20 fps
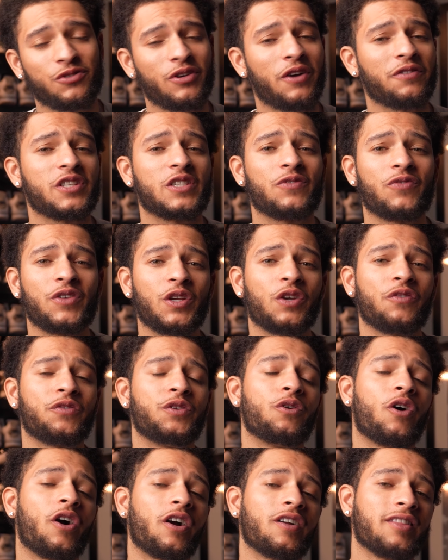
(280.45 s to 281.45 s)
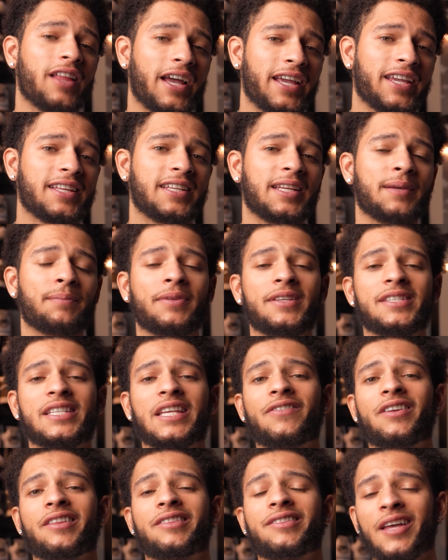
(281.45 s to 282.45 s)
throughout this video, if you are liking it, please
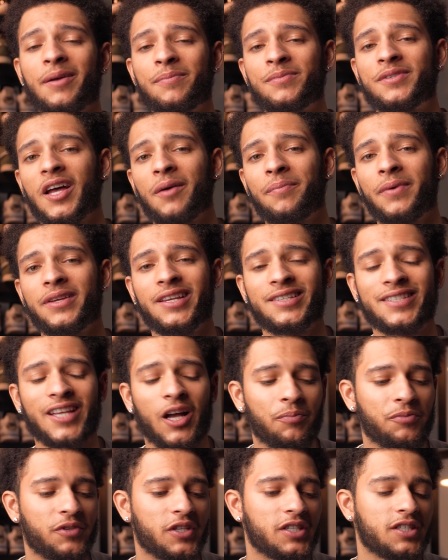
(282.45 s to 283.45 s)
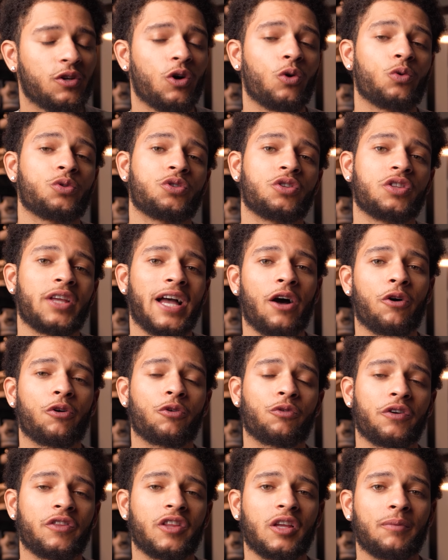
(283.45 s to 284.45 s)
give it a thumbs up. It does help this go to the
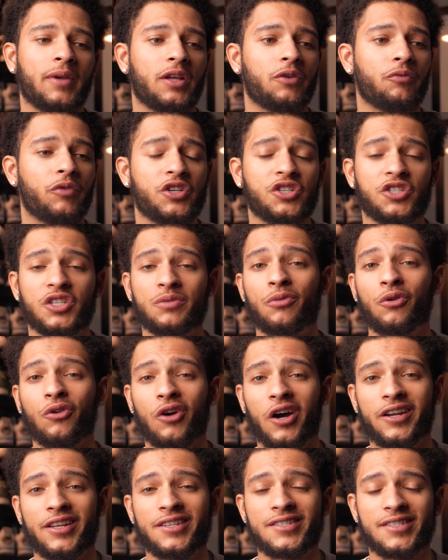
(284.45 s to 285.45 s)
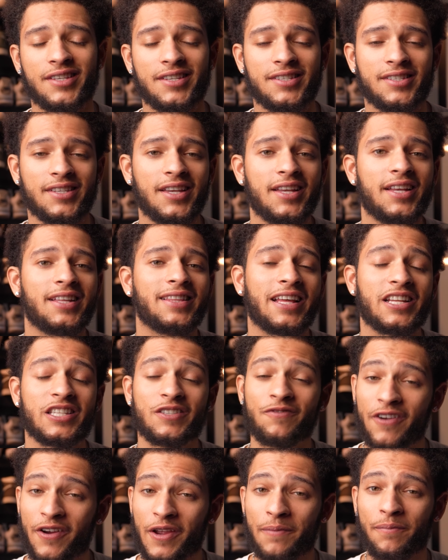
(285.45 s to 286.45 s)
algorithm and reach to more audiences. That is
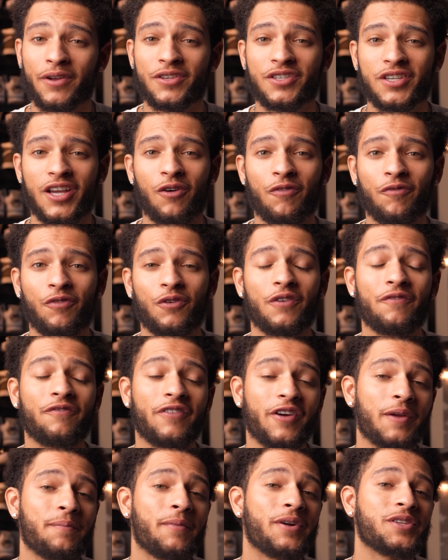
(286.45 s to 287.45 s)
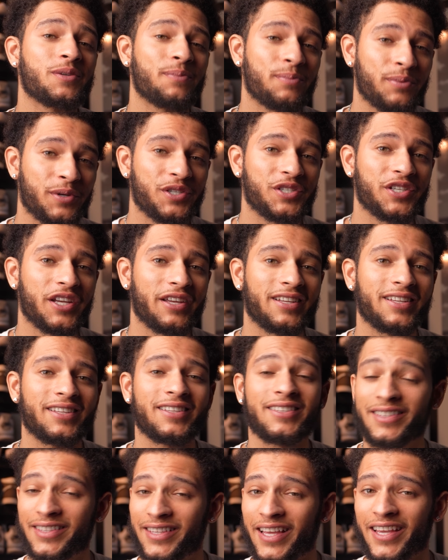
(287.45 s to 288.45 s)
very much helpful and very much appreciated.
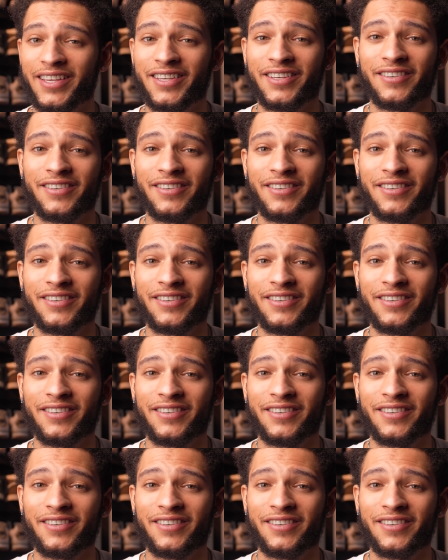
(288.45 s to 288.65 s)
Thank